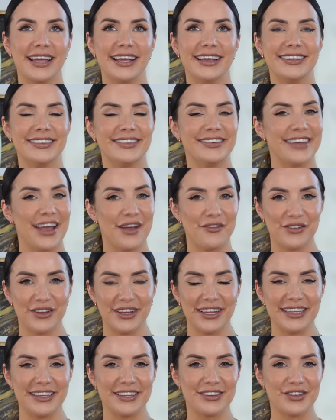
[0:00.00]
is
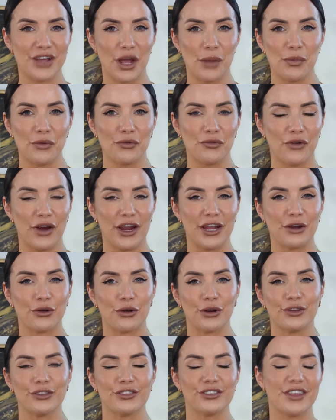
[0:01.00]
definitely the type of
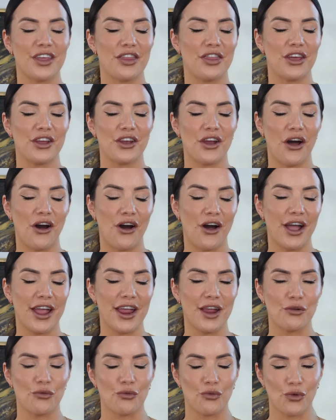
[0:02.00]
fragrance that
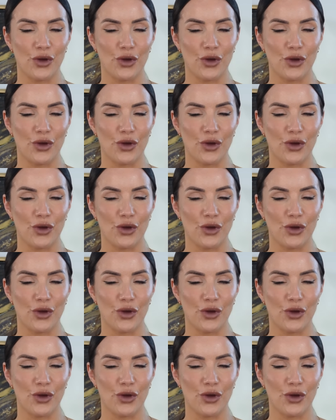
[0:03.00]
I